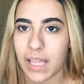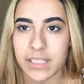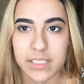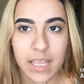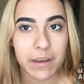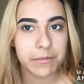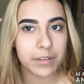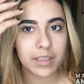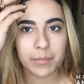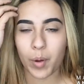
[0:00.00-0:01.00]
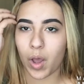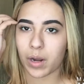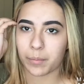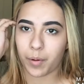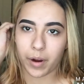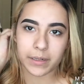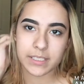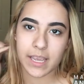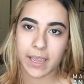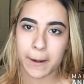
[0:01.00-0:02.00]
That's that for the bottom
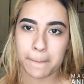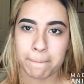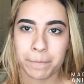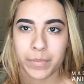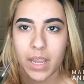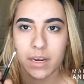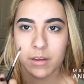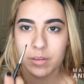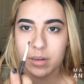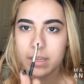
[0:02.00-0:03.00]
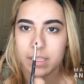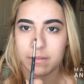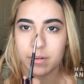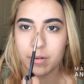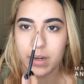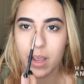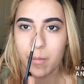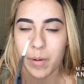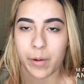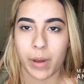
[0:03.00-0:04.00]
part, and I know they're uneven right
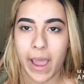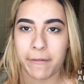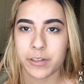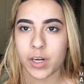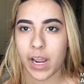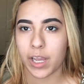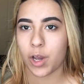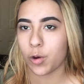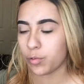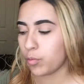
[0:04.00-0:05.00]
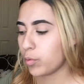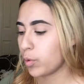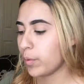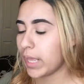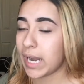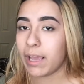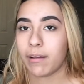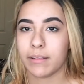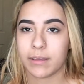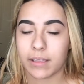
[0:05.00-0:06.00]
now, but after I go through and I
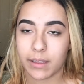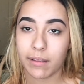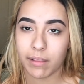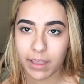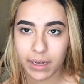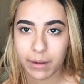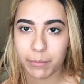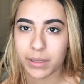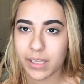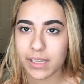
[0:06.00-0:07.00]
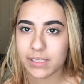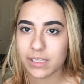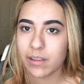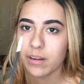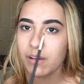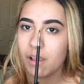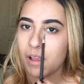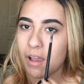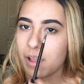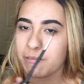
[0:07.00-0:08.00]
can clean it with the concealer,
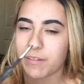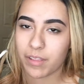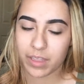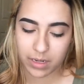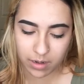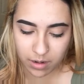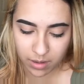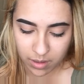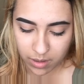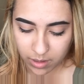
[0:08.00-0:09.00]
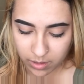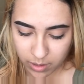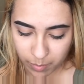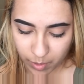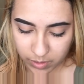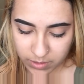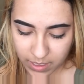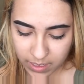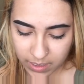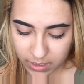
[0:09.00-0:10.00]
I fill in the parts
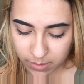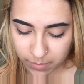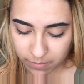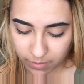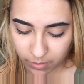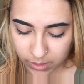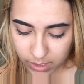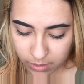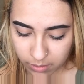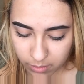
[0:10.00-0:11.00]
that need to be filled